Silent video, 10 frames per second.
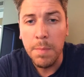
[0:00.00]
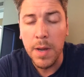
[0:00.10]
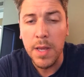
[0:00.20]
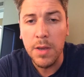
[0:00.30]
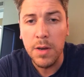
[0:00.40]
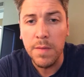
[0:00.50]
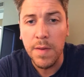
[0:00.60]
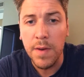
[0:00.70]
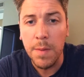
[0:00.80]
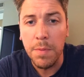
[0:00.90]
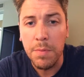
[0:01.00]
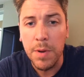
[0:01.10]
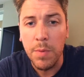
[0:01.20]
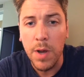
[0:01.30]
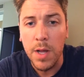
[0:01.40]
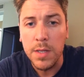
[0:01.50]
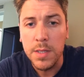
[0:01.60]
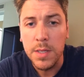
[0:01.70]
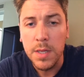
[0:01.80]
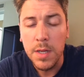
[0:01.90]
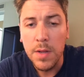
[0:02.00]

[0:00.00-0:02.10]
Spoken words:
but he couldn't have given up 3 runs,